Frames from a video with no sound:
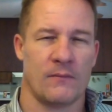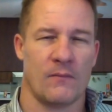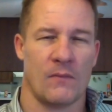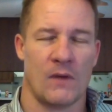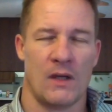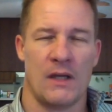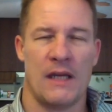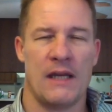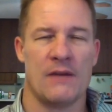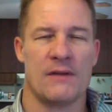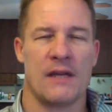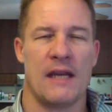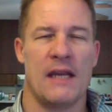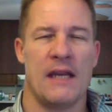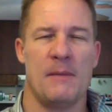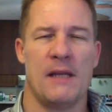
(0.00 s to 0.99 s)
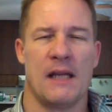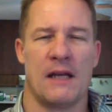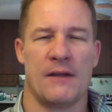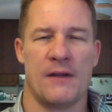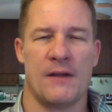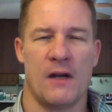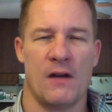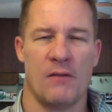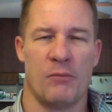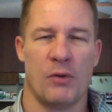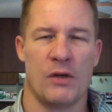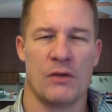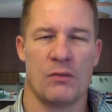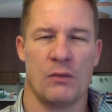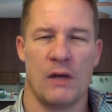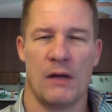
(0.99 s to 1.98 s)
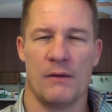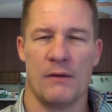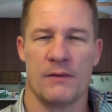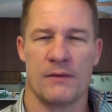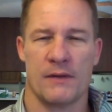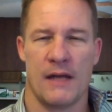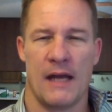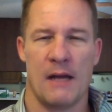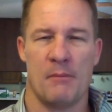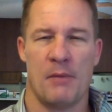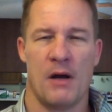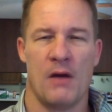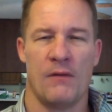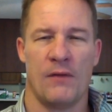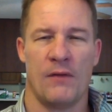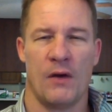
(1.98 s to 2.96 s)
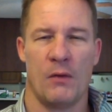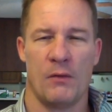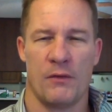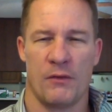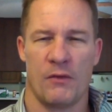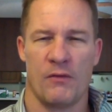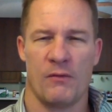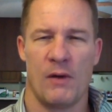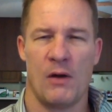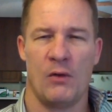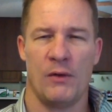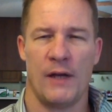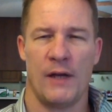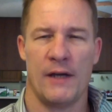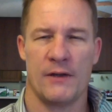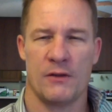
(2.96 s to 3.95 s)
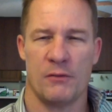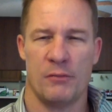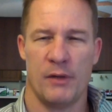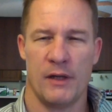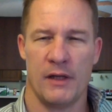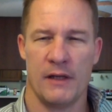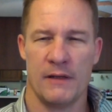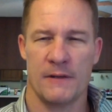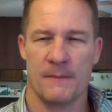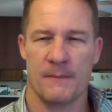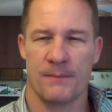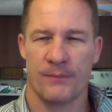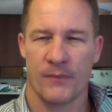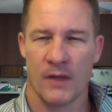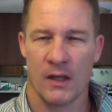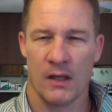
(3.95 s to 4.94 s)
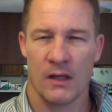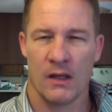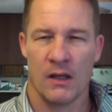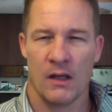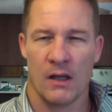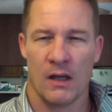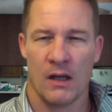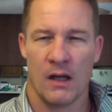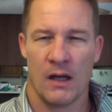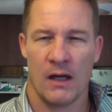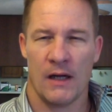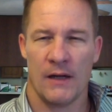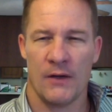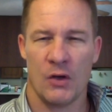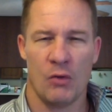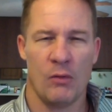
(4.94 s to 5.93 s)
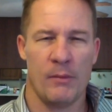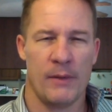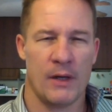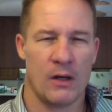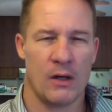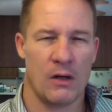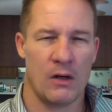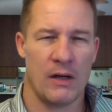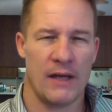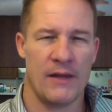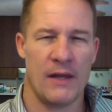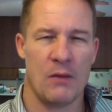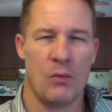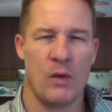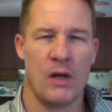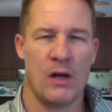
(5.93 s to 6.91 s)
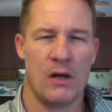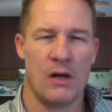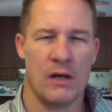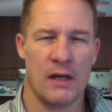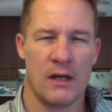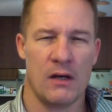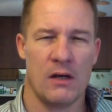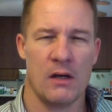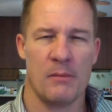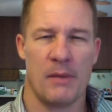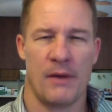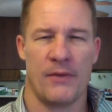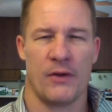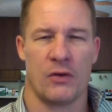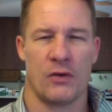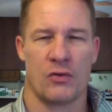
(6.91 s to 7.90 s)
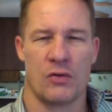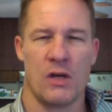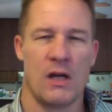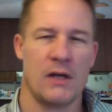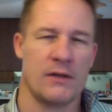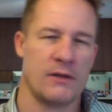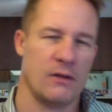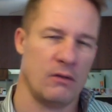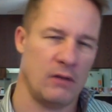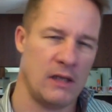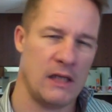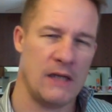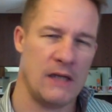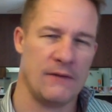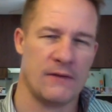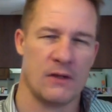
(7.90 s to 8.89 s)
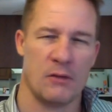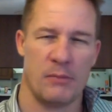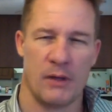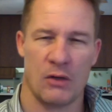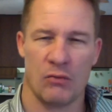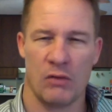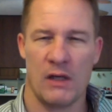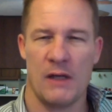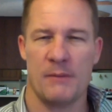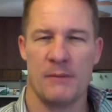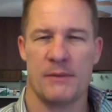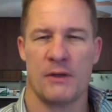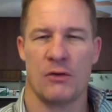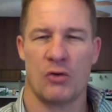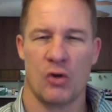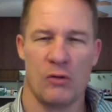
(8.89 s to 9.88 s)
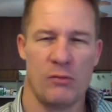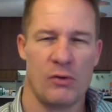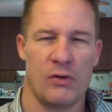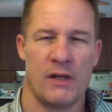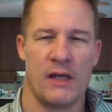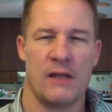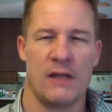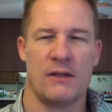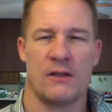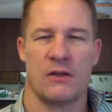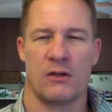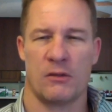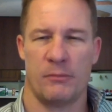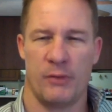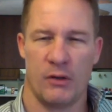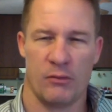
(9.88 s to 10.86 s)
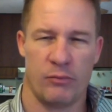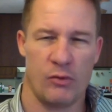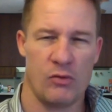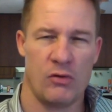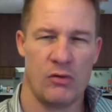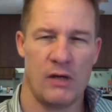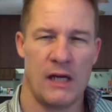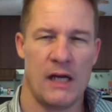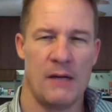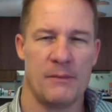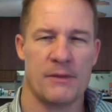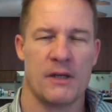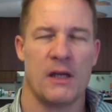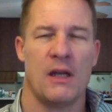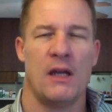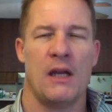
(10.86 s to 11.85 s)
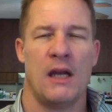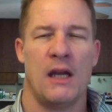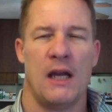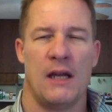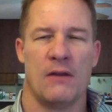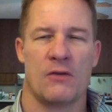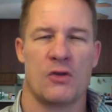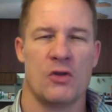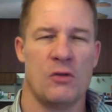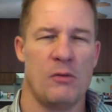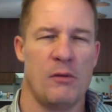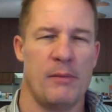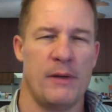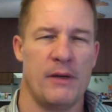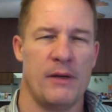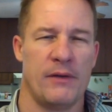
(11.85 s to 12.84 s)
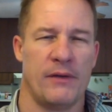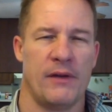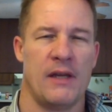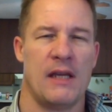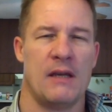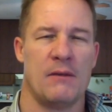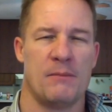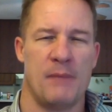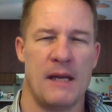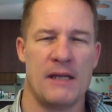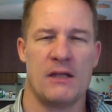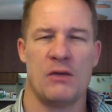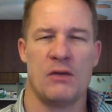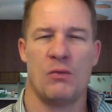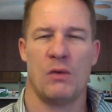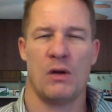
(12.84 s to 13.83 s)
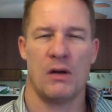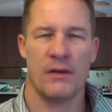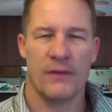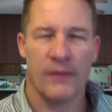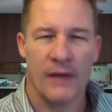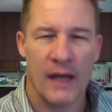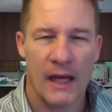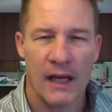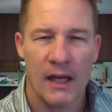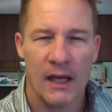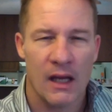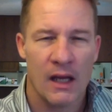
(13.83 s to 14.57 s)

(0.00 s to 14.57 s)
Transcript: he goes, it hit me like a ton of bricks when I was at a bonfire with three of my old high school buddies. No women at all. And they went on and on about their trucks and their lifts and their big rims and their turbo kits and their computer programs and their snowmobiles. And he basically went on to say